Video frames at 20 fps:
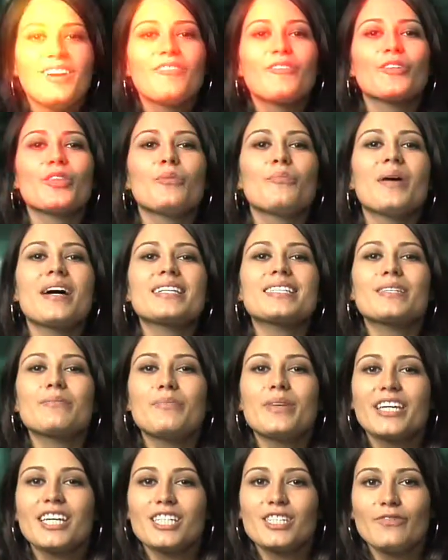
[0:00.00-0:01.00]
For the best and
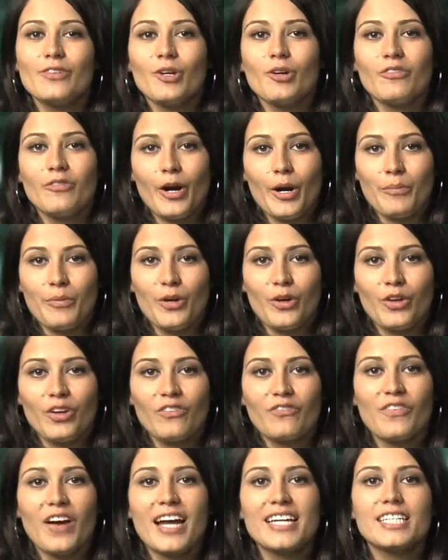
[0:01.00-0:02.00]
biggest view of our moon,
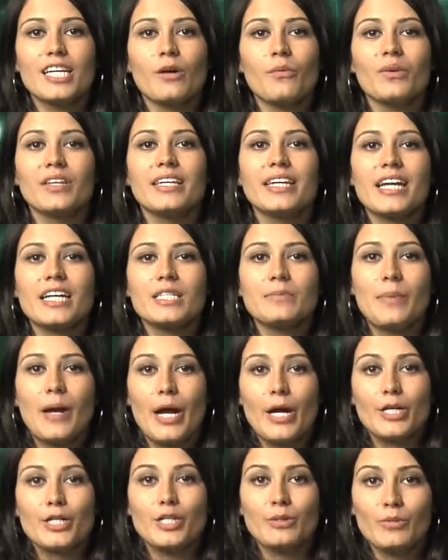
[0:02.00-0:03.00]
find out when the next
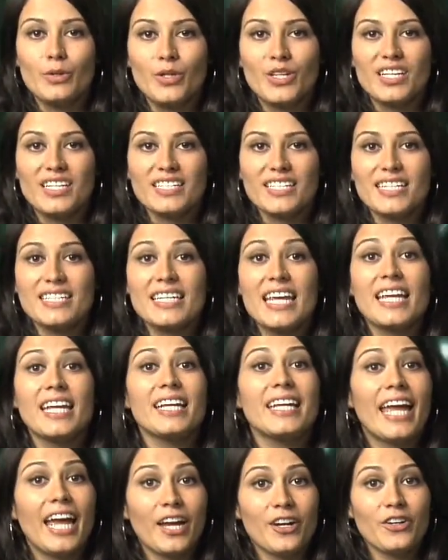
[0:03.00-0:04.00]
perigee moon is and take
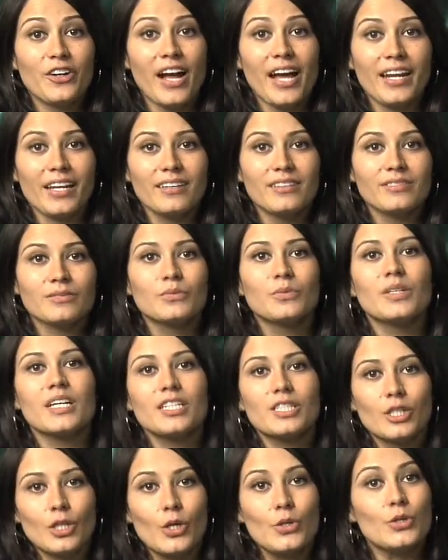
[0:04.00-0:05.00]
a gander at it when
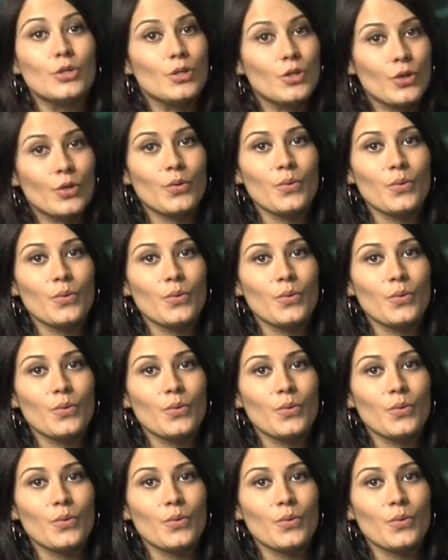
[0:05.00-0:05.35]
it's closer to the